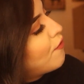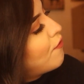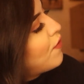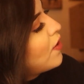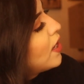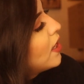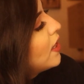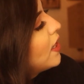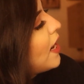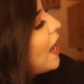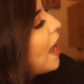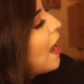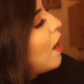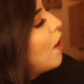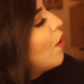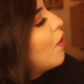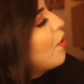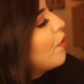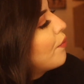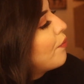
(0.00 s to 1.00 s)
fill it
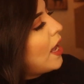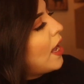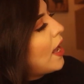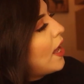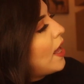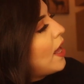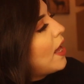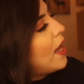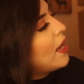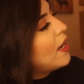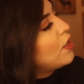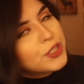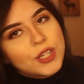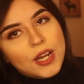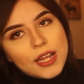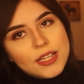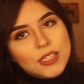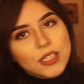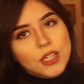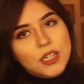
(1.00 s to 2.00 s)
out and
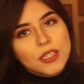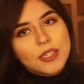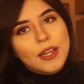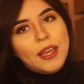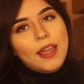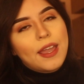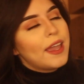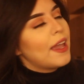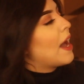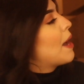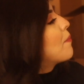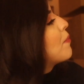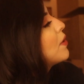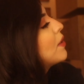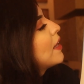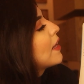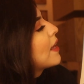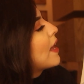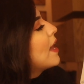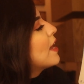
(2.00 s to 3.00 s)
today's a good day. I put
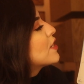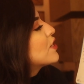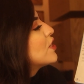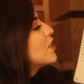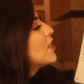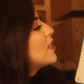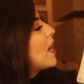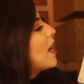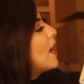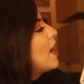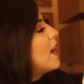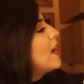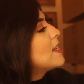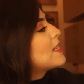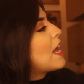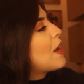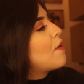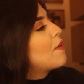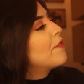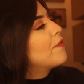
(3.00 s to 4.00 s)
like
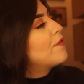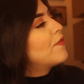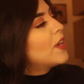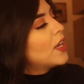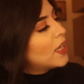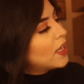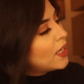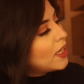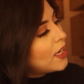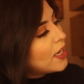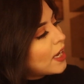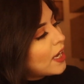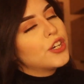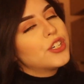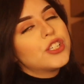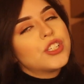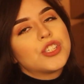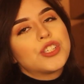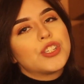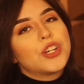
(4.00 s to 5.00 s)
exercise, how I'm feeling.
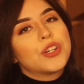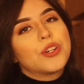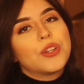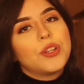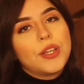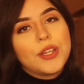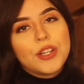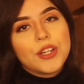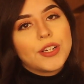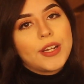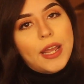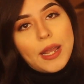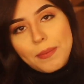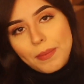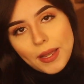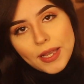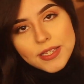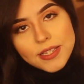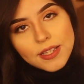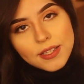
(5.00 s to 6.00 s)
You're just journaling your day
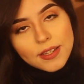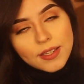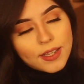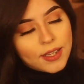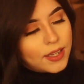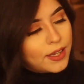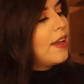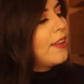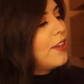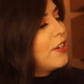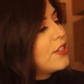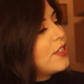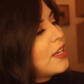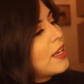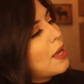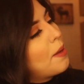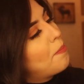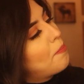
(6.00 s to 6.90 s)
basically. There's like a